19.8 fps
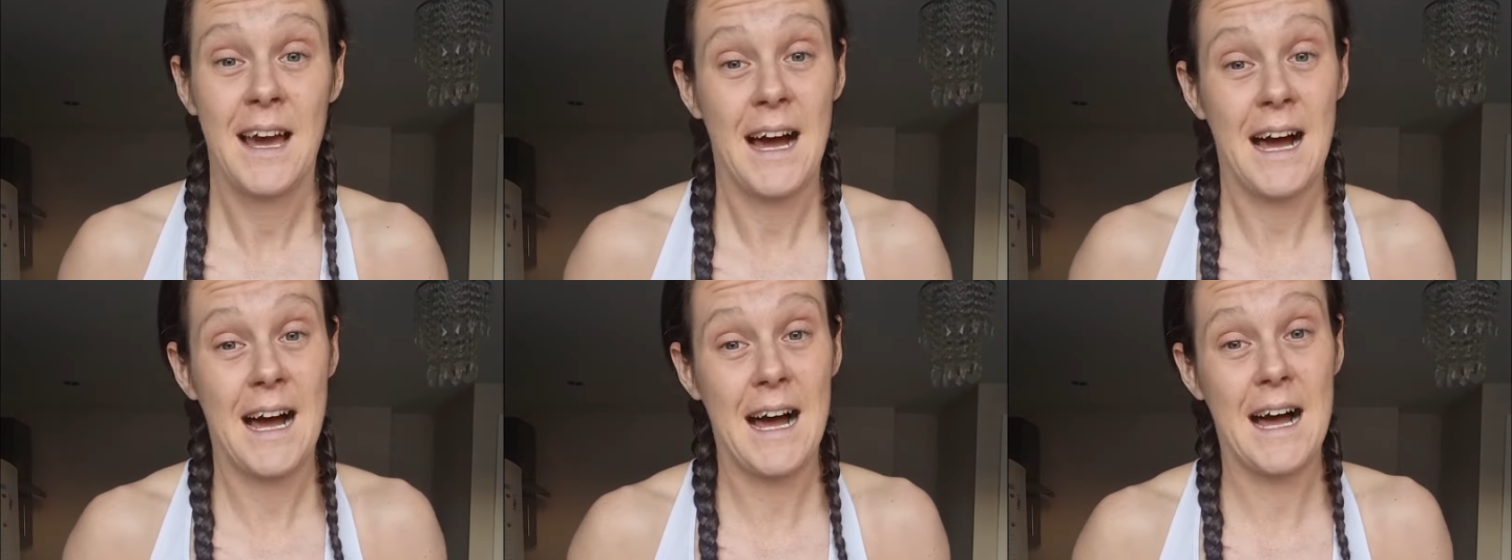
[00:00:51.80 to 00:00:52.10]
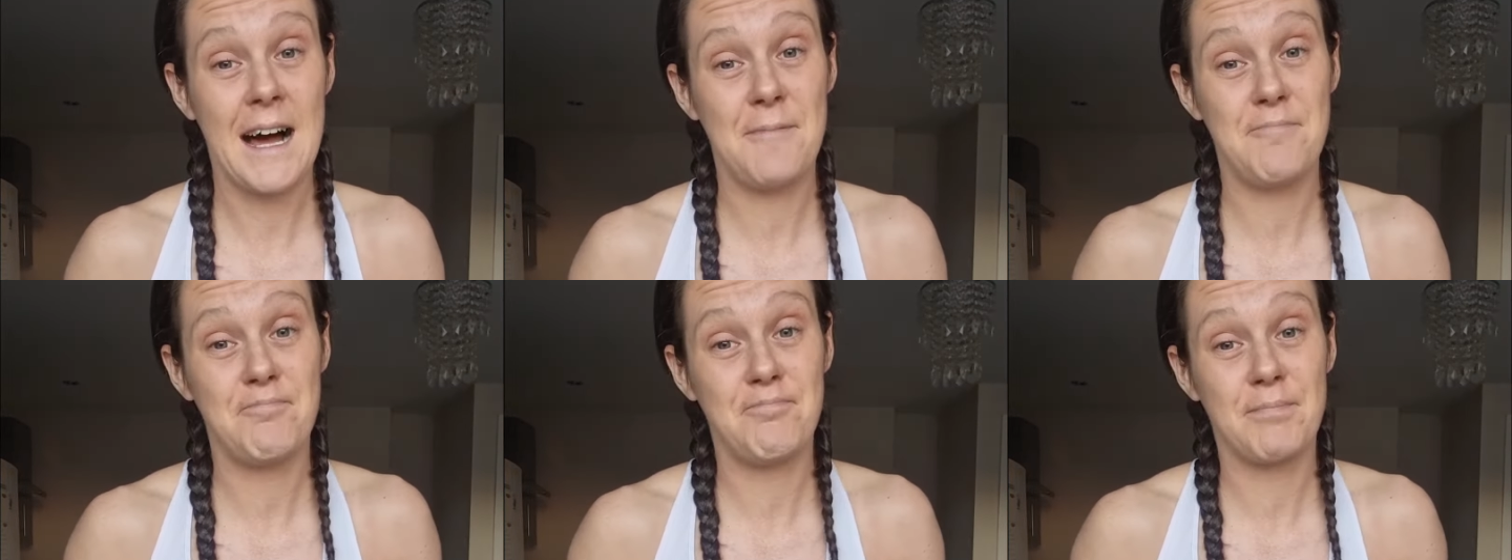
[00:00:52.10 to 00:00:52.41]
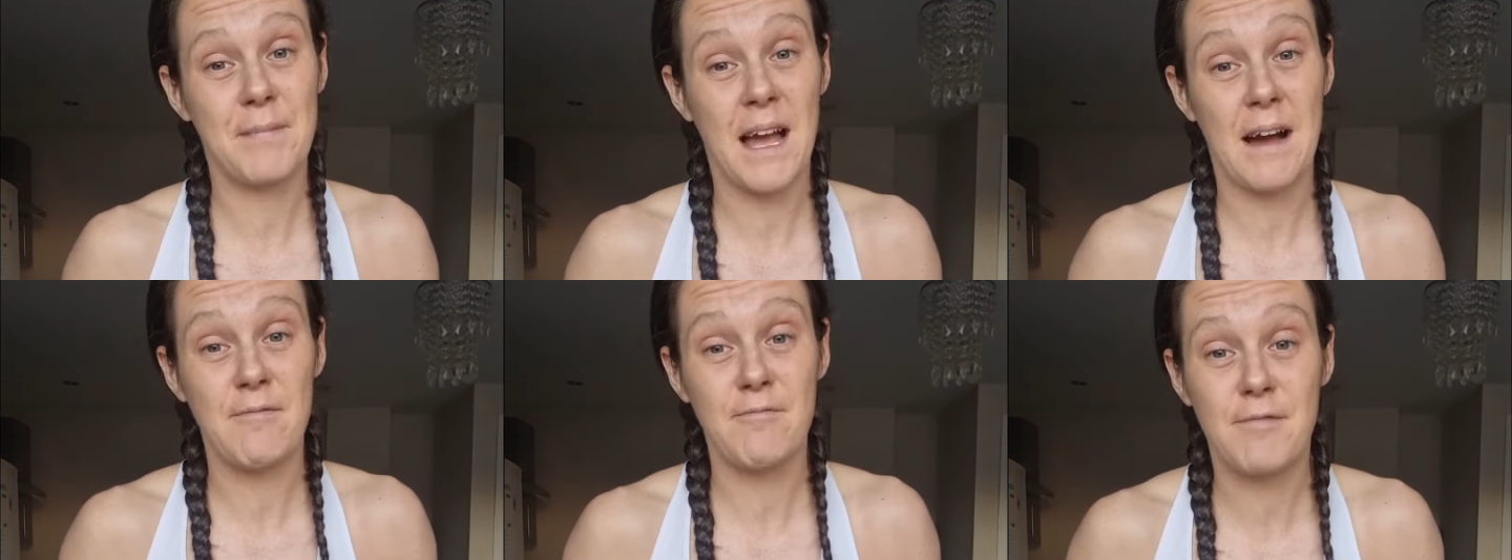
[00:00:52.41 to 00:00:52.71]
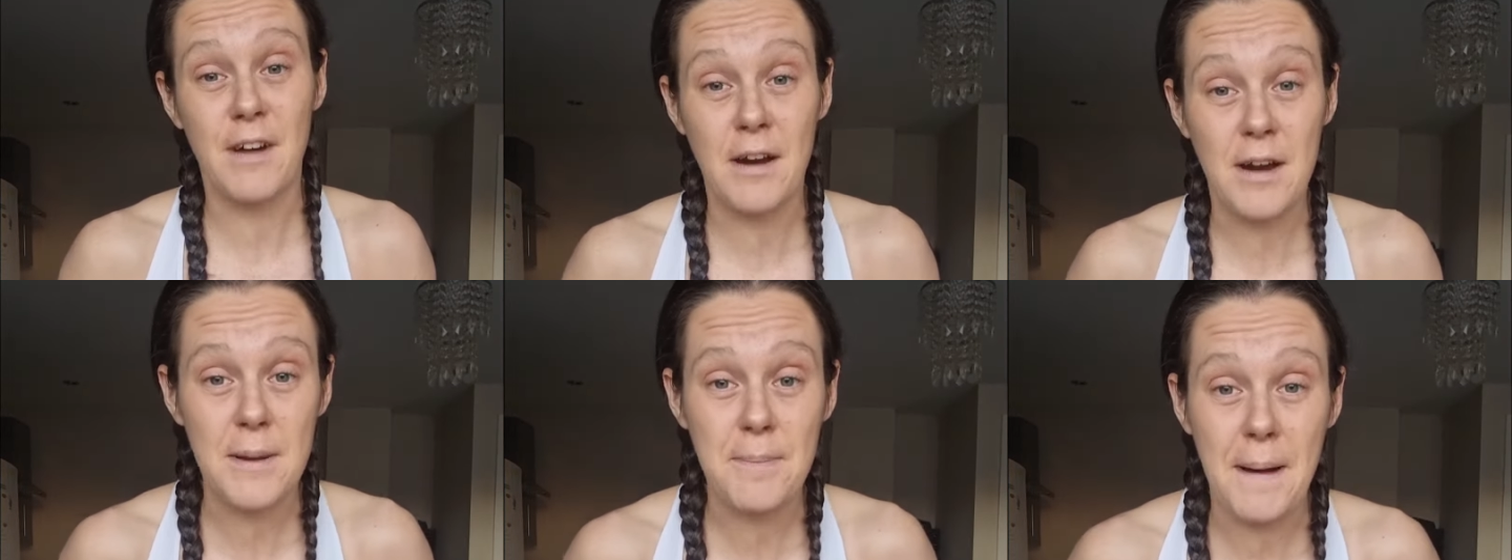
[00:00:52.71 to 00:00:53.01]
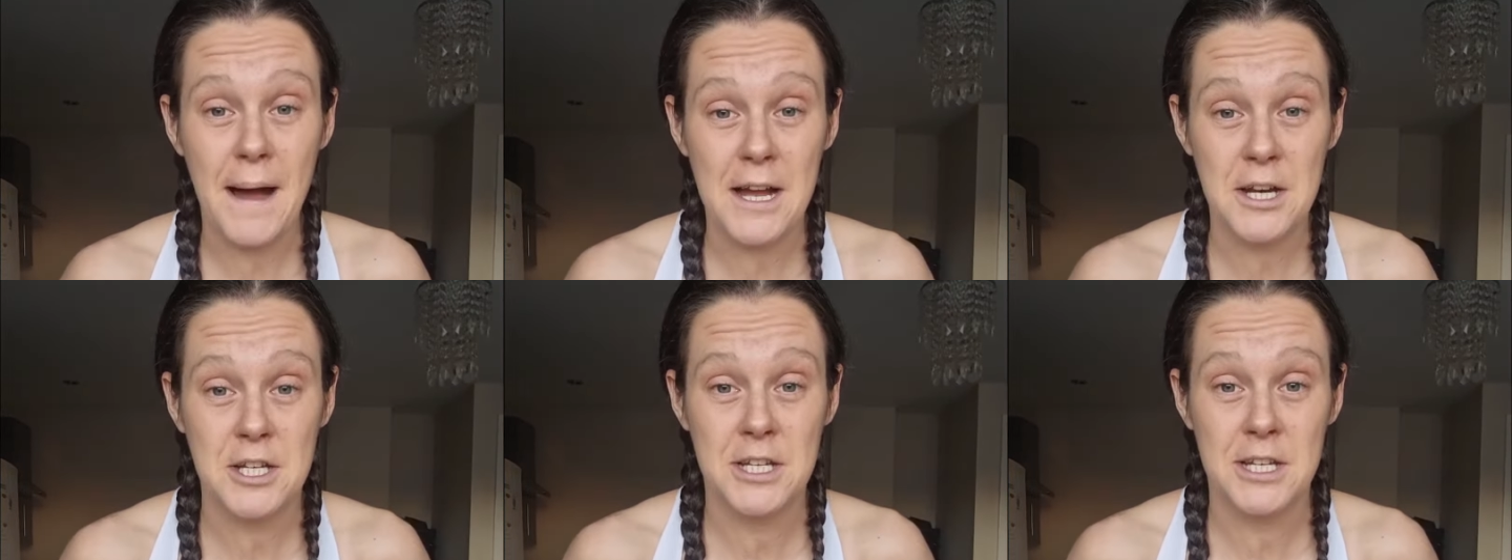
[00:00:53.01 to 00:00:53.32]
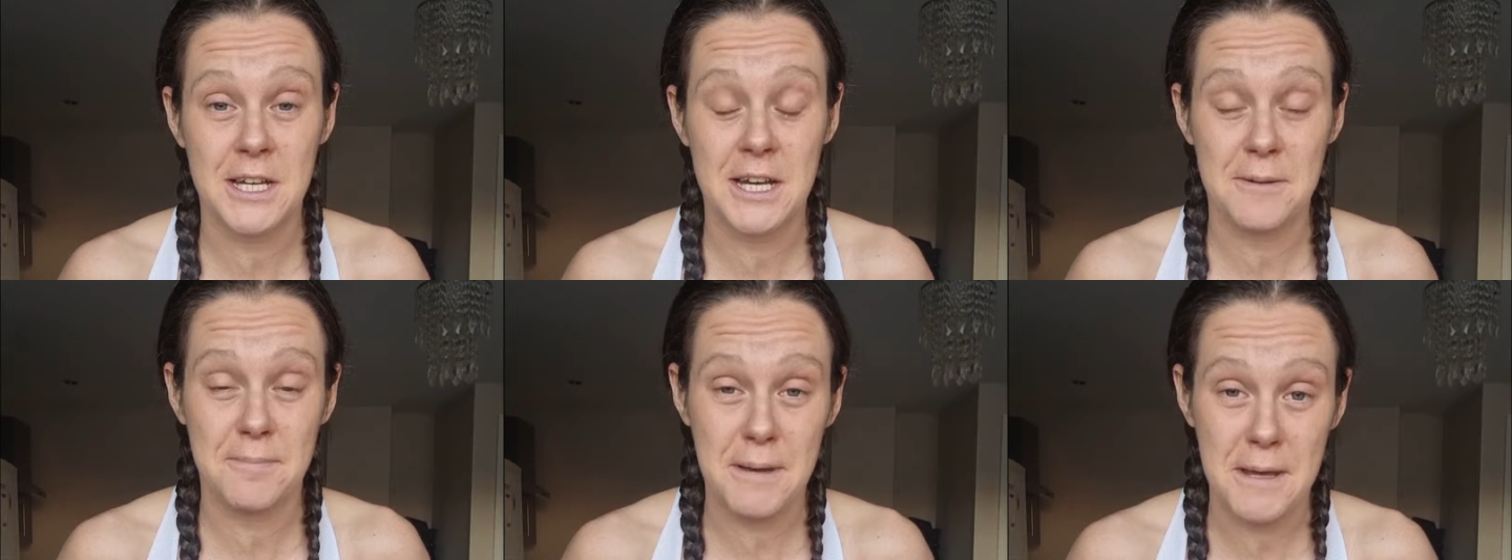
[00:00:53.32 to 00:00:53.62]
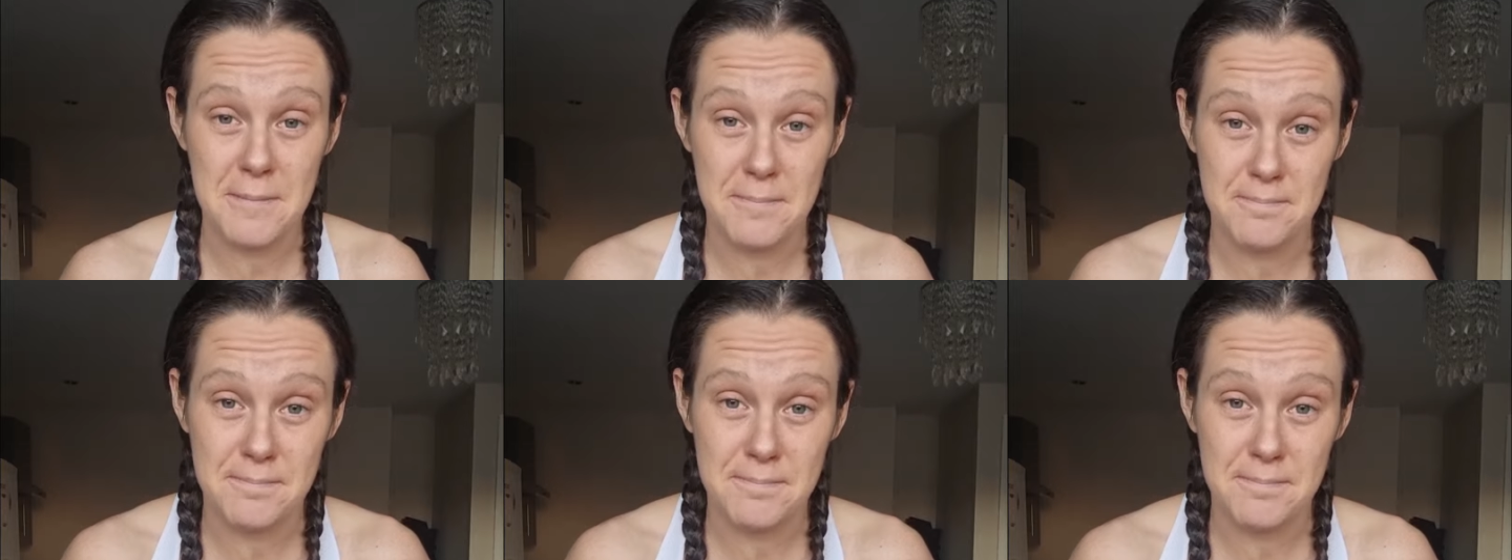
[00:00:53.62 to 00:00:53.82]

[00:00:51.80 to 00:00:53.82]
I'm very passionate